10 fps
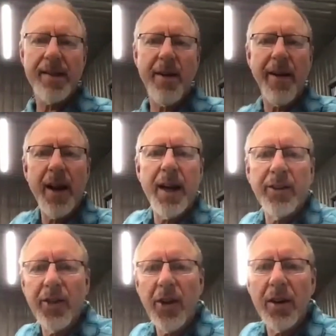how I got
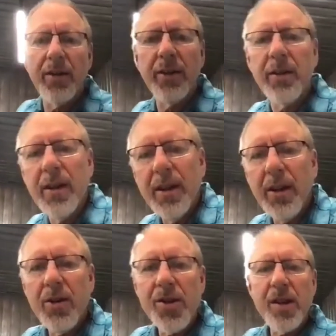started.
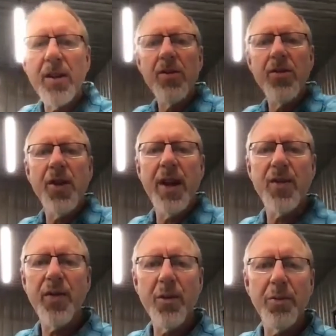Little cylinder
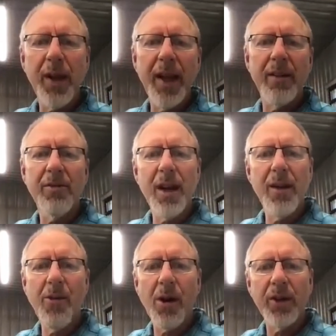transfill plant in
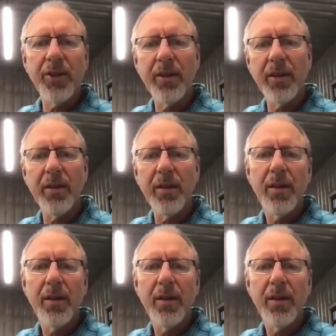Renton, Washington.